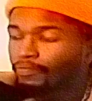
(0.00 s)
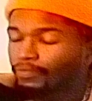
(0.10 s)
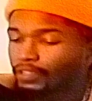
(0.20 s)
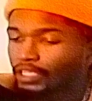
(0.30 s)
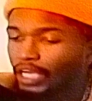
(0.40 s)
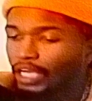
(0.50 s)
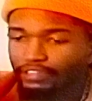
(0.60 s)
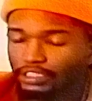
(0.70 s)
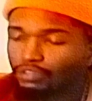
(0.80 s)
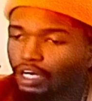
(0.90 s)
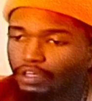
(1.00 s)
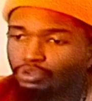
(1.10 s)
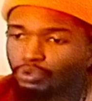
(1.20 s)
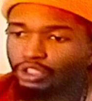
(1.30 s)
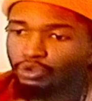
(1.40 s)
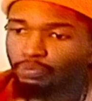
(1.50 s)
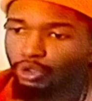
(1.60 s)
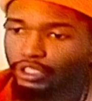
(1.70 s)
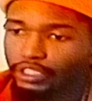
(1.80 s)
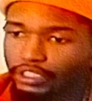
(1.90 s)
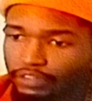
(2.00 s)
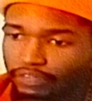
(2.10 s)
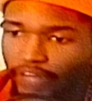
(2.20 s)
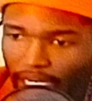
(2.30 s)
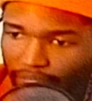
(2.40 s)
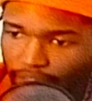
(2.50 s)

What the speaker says: Obviously, you always want to do more than survive and